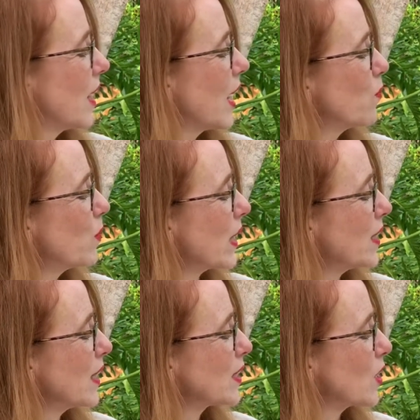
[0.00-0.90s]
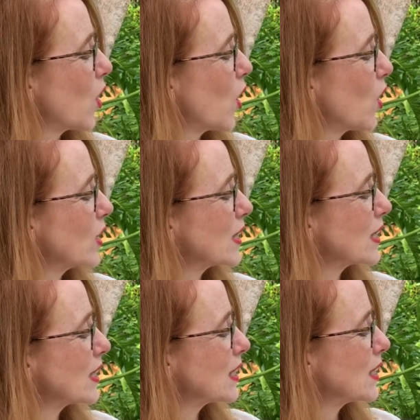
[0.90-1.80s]
And picnics are
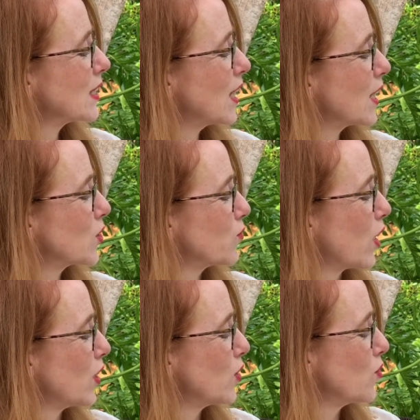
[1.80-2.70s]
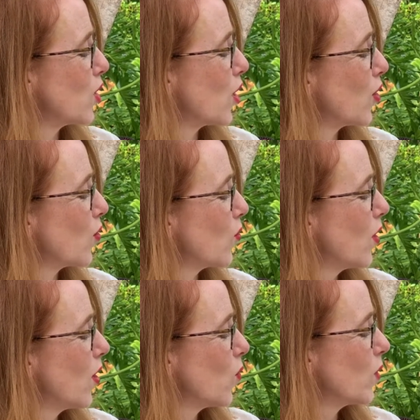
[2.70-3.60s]
such fun, you know.
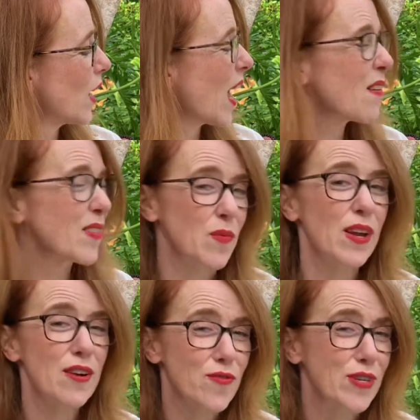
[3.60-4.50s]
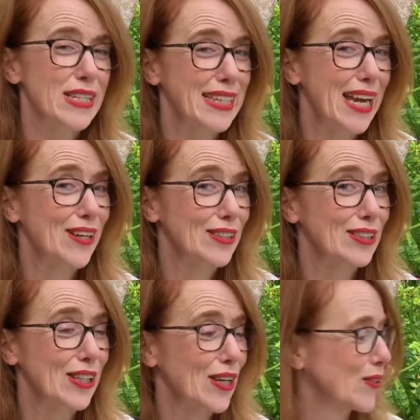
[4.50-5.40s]
We have them every day or
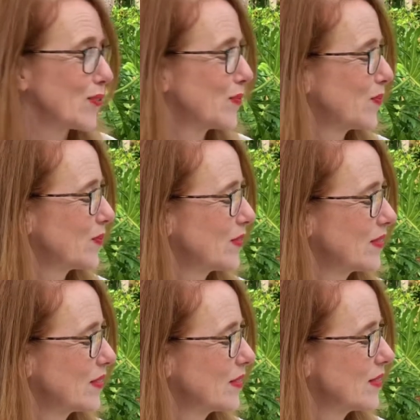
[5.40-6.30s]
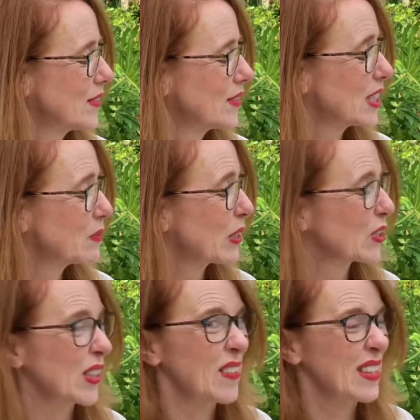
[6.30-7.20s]
so,
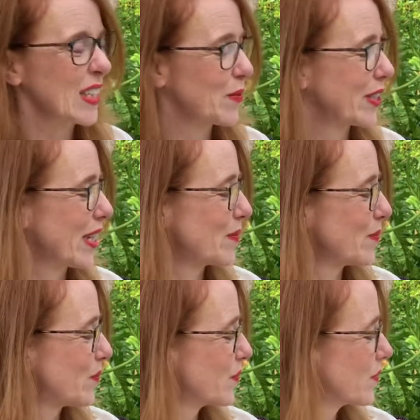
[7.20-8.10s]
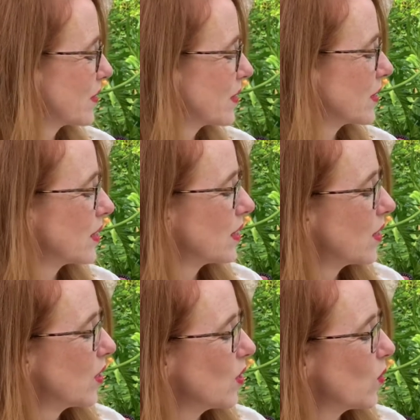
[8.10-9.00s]
especially in the summertime.
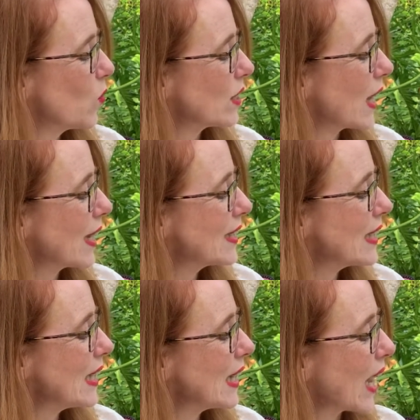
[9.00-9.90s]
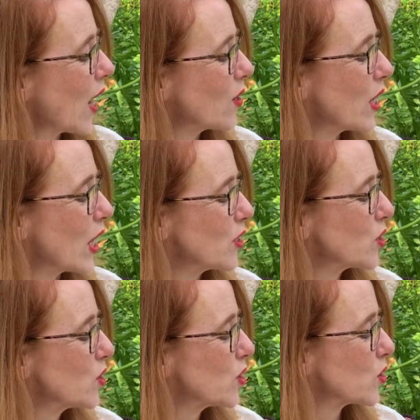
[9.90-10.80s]
We like to eat out
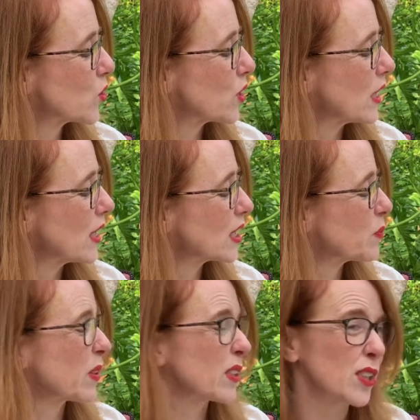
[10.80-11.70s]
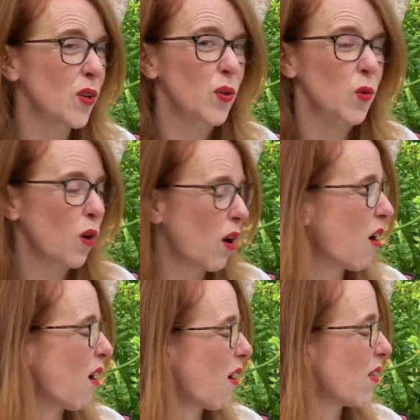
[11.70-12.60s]
under the trees, but so do
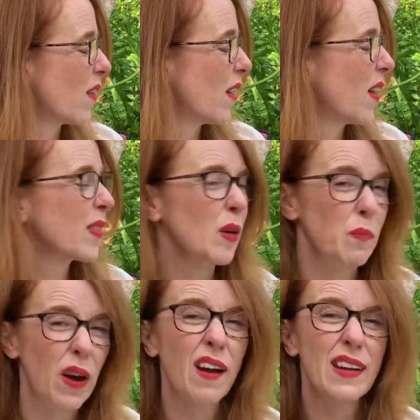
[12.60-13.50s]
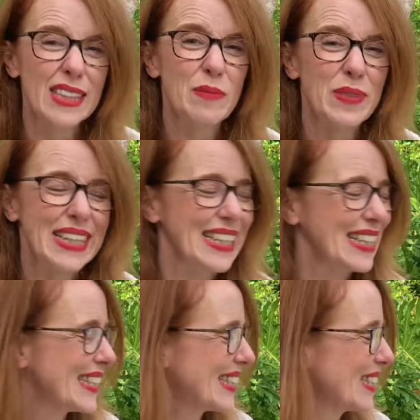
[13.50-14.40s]
all the bugs and
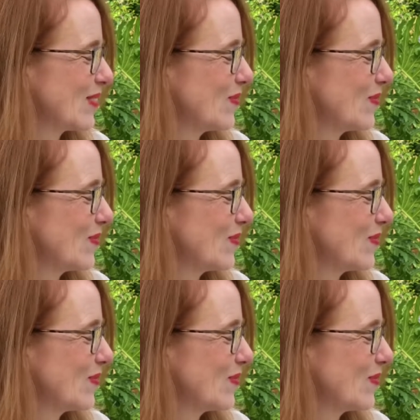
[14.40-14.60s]
bees.